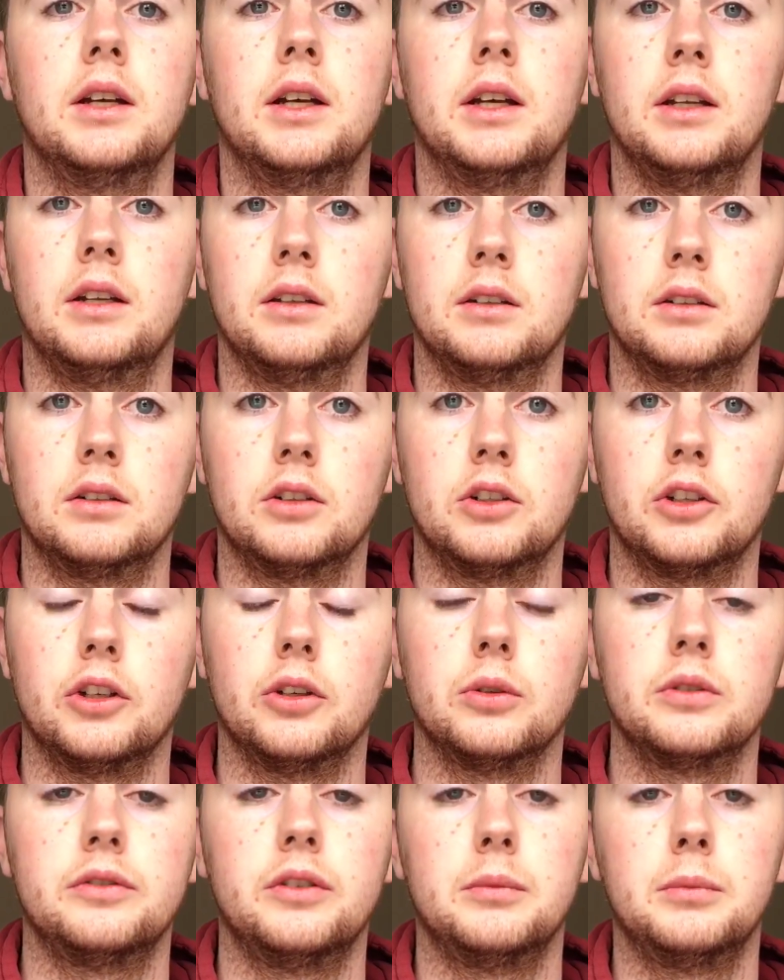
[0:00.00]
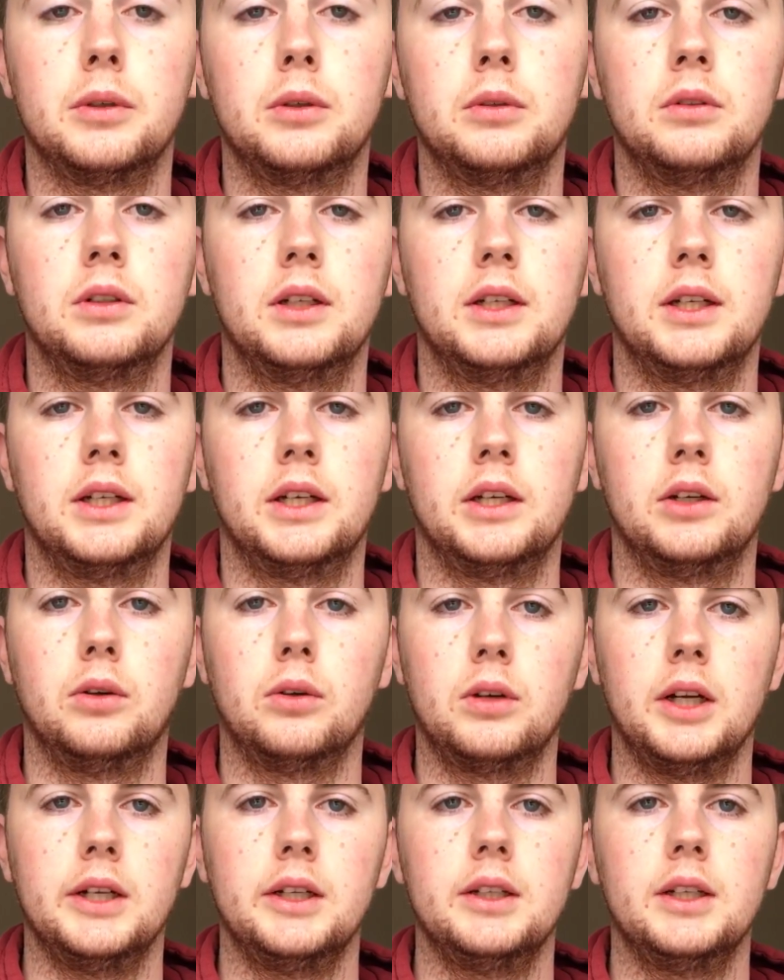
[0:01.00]
in girls football in
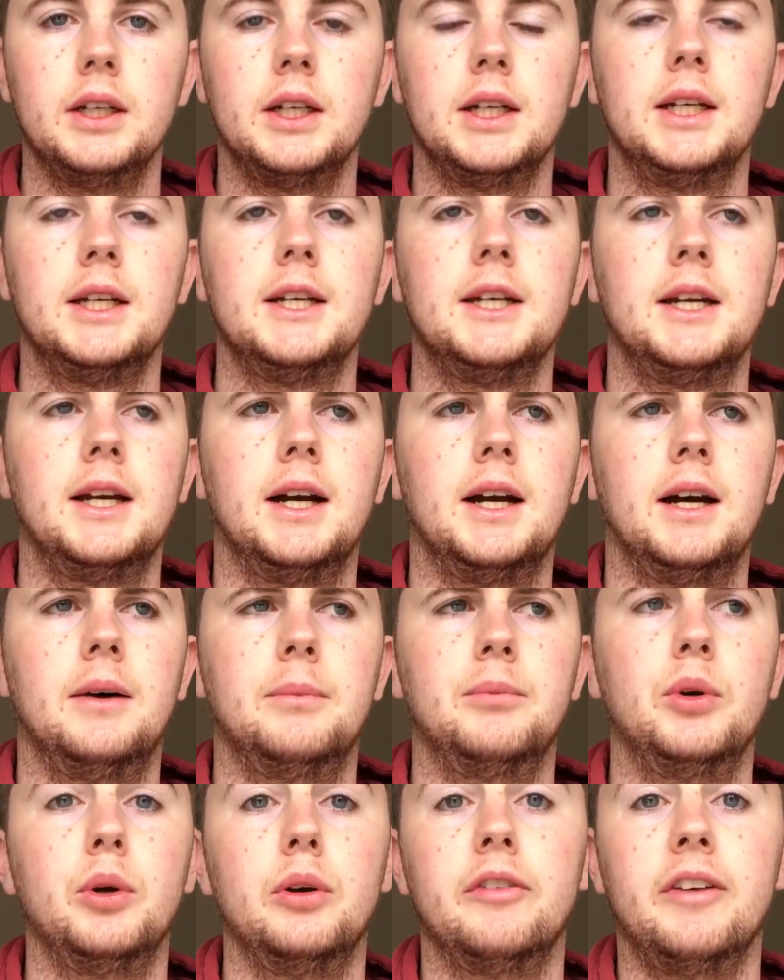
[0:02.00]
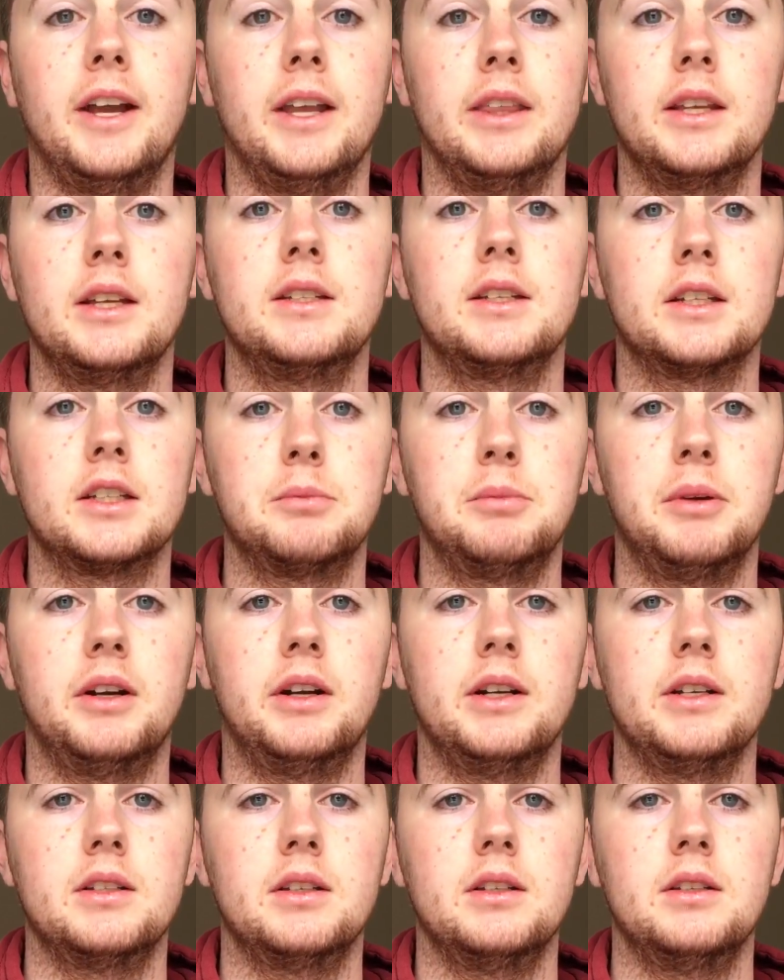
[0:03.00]
Auckland who have had these
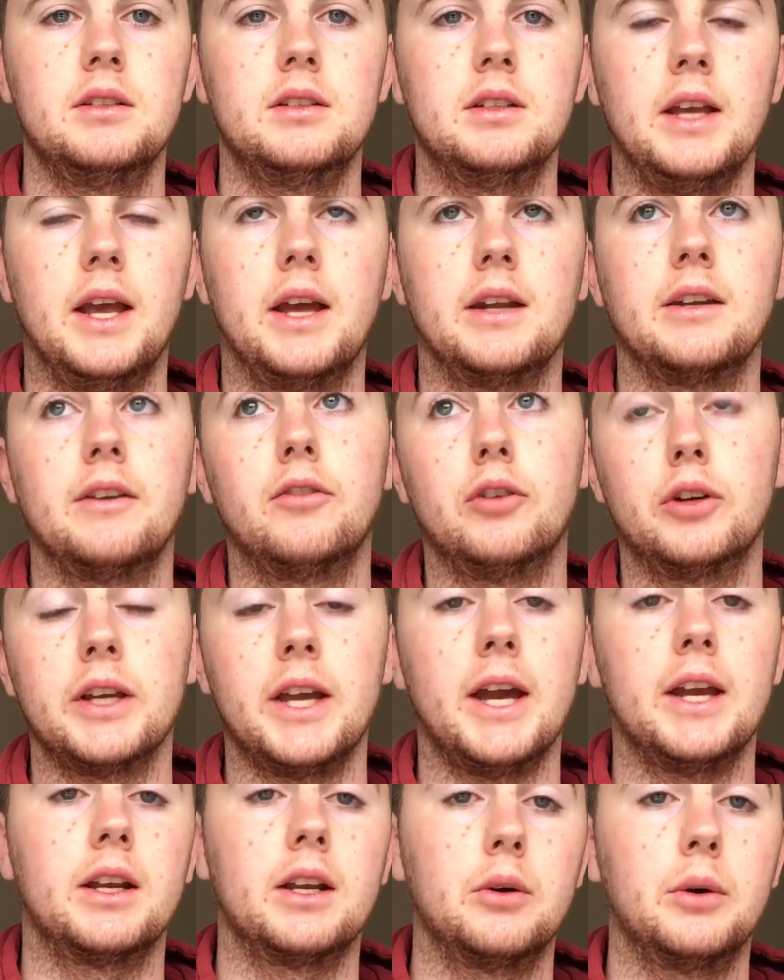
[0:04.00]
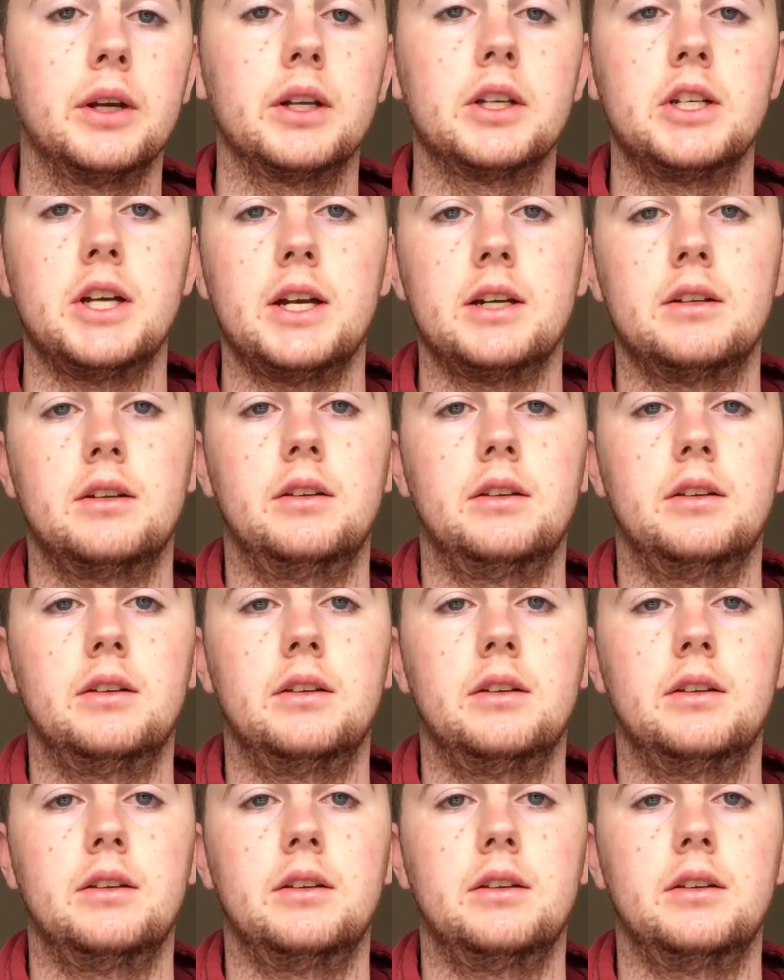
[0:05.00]
experiences, and I've already had a quick chat